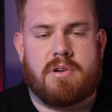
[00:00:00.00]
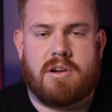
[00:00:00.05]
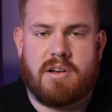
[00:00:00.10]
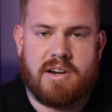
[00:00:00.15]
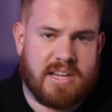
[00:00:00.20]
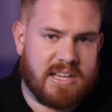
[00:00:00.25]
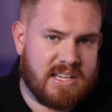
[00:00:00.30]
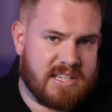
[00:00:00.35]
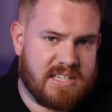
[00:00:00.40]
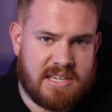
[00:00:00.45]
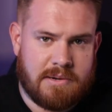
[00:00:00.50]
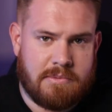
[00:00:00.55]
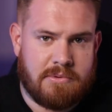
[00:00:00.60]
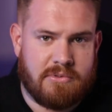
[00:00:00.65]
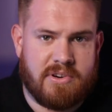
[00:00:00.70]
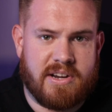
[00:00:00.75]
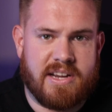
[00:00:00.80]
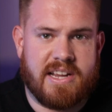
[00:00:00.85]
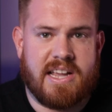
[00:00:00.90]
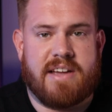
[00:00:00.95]
on a cinema
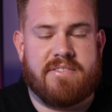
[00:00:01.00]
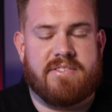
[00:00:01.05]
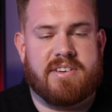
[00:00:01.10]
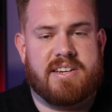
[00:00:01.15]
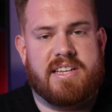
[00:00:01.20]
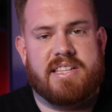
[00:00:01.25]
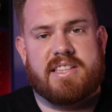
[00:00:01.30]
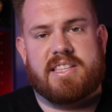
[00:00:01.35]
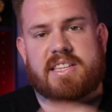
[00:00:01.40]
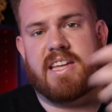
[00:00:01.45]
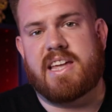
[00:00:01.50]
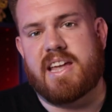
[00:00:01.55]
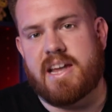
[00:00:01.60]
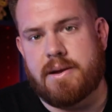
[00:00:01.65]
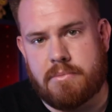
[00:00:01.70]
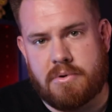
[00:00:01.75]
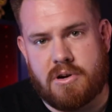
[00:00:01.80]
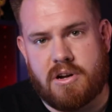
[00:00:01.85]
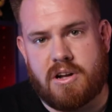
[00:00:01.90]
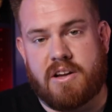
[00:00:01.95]
rig, having to take the
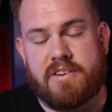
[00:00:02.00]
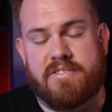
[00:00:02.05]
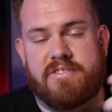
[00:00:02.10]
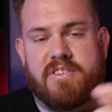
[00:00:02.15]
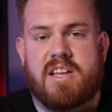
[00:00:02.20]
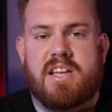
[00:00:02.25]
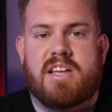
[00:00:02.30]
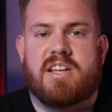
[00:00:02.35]
camera off,